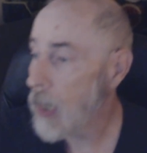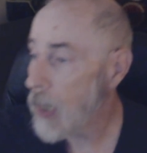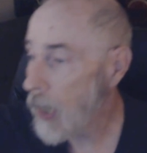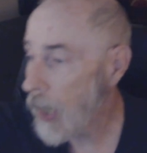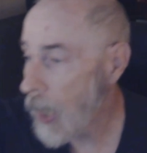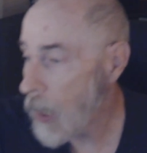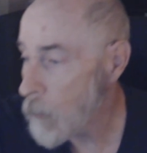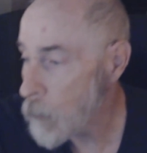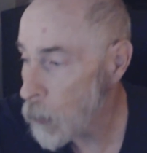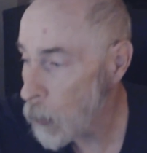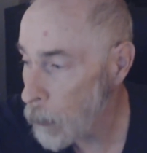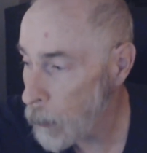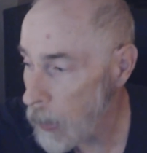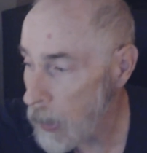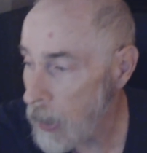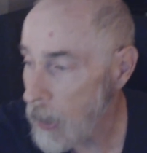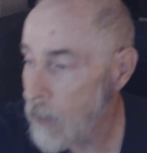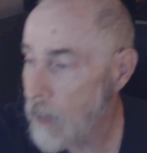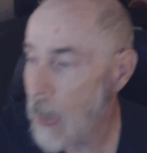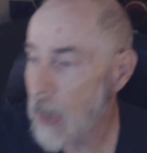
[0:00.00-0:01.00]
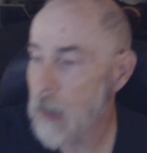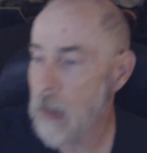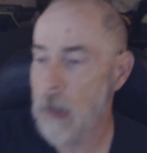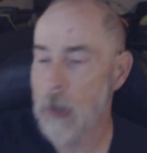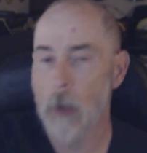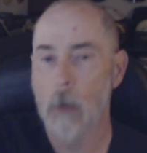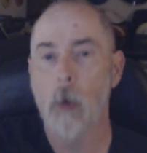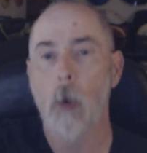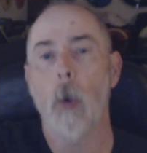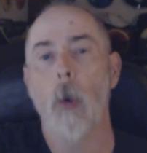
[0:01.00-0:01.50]
And for me, that's, of
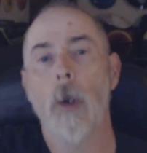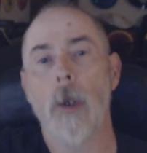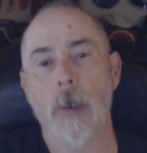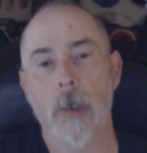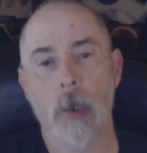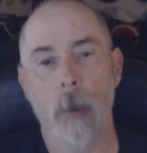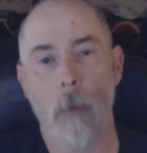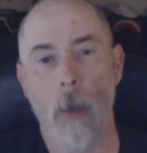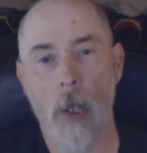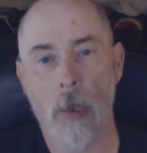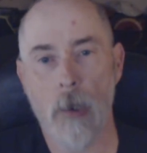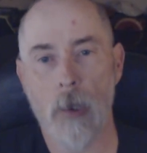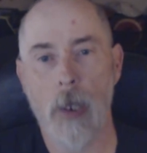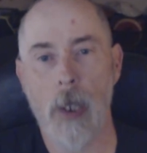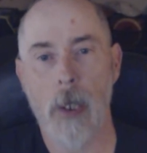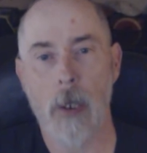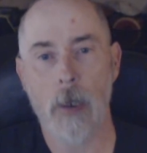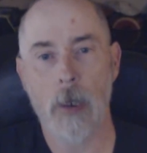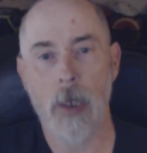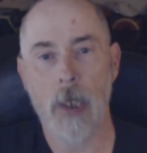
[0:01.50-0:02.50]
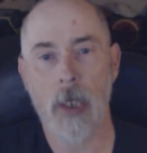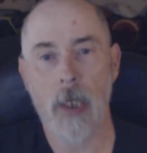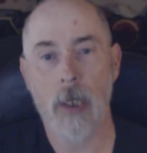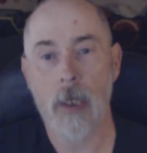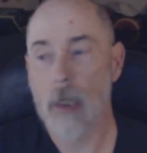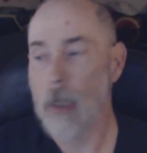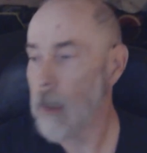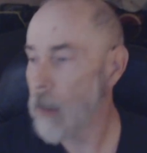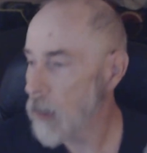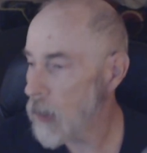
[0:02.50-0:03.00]
course, a Monster Energy
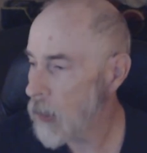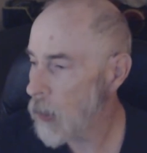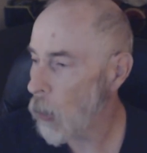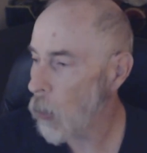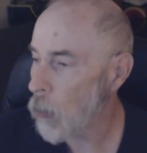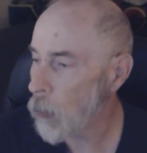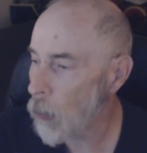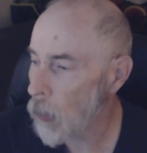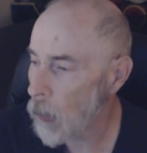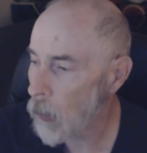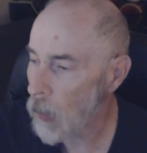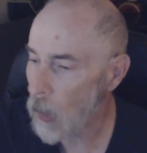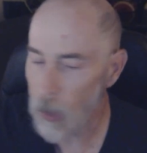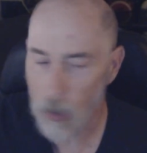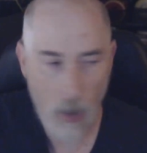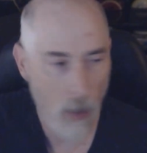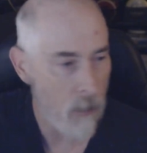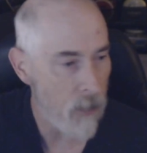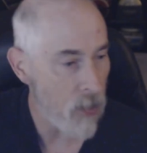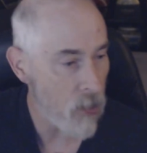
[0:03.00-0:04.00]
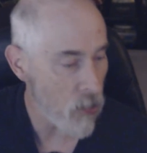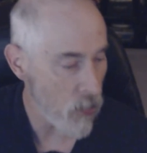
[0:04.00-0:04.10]
Silver. I love these